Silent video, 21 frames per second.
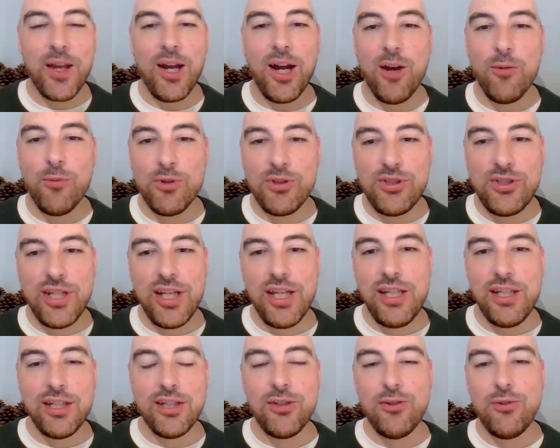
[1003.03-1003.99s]
I will see
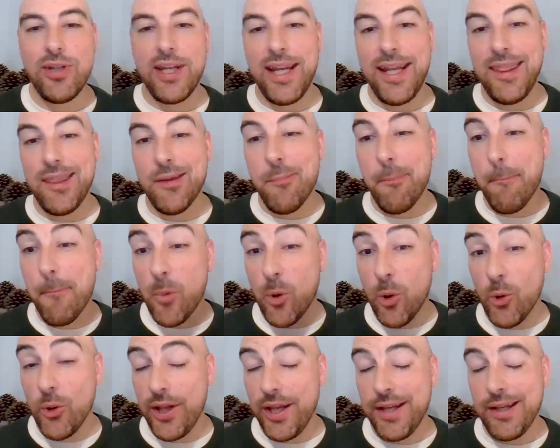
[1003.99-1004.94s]
you in the
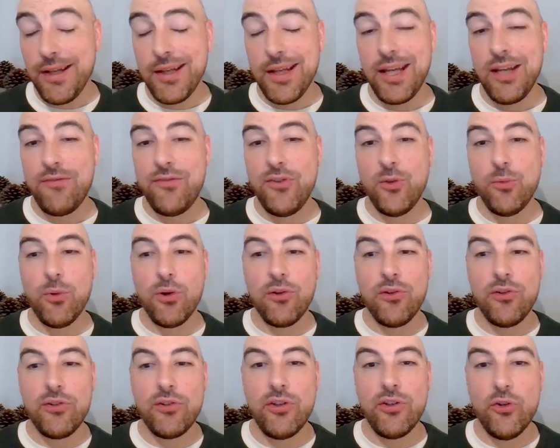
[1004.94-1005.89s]
morning if you
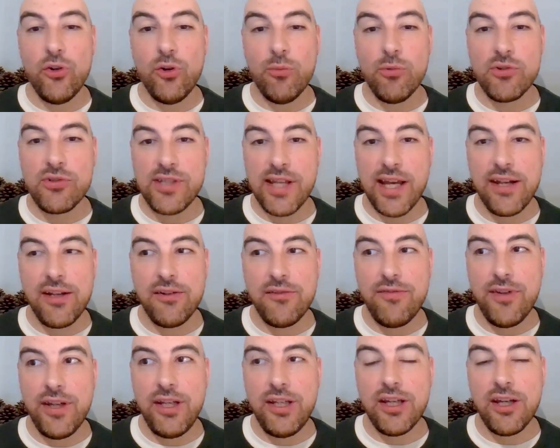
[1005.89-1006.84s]
want the normal standard
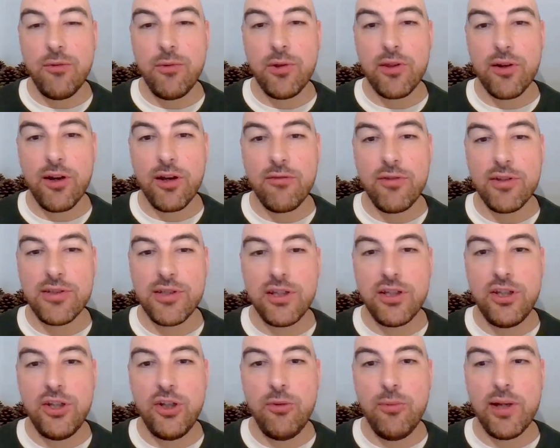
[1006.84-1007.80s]
video with high risk
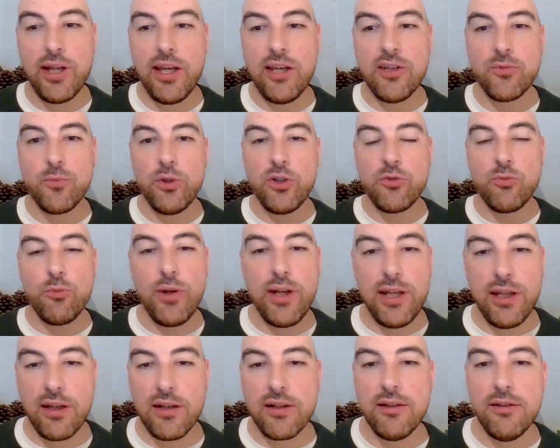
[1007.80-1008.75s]
accumulators, which will
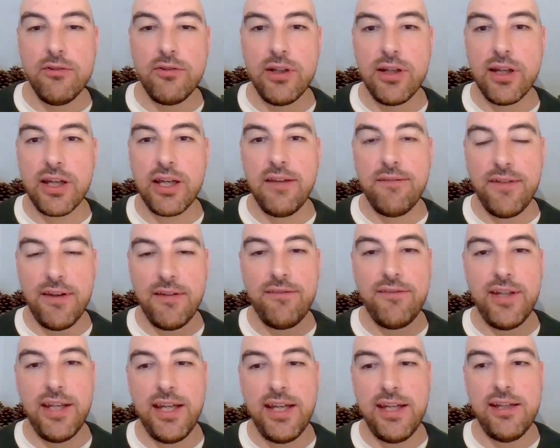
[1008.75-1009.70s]
include the lucky
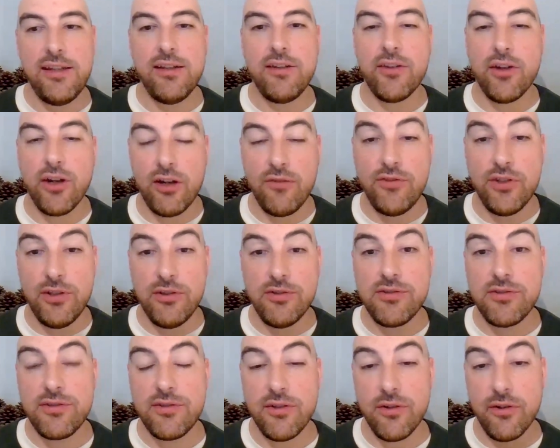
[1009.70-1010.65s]
15 that I've
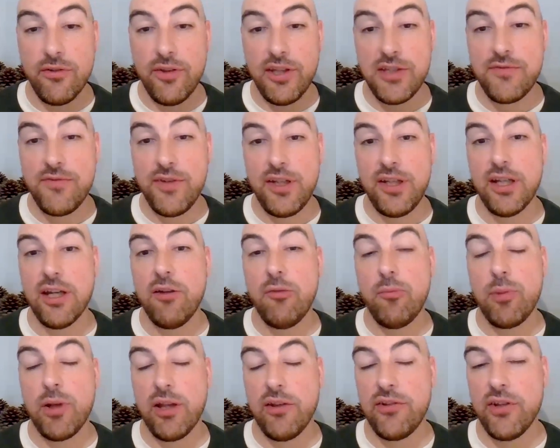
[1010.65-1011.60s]
used on this video
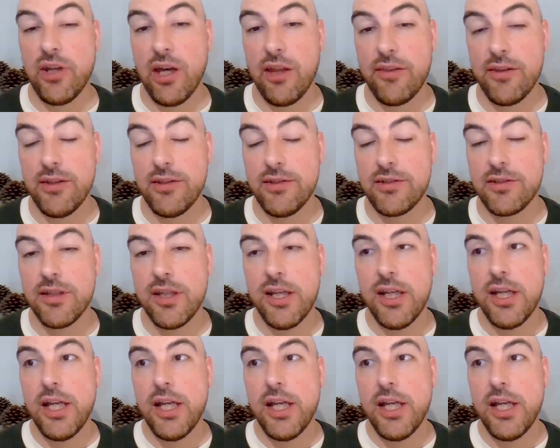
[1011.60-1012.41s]
plus others.